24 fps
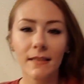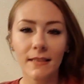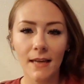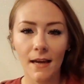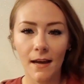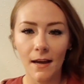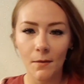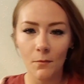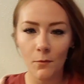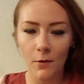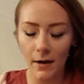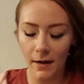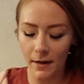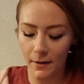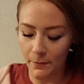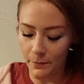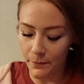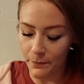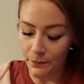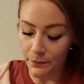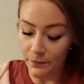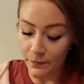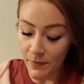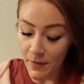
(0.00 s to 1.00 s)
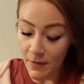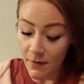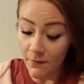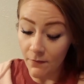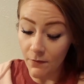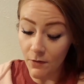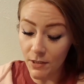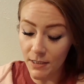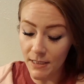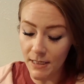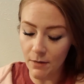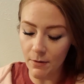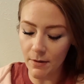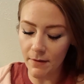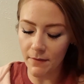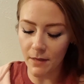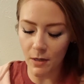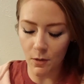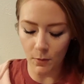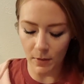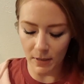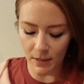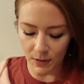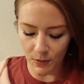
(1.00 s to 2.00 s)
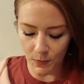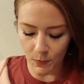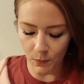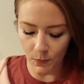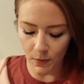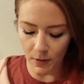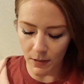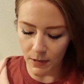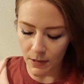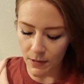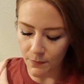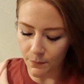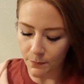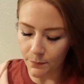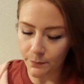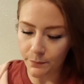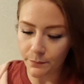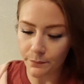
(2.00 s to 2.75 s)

time, right? First out we have the Queen of Swords.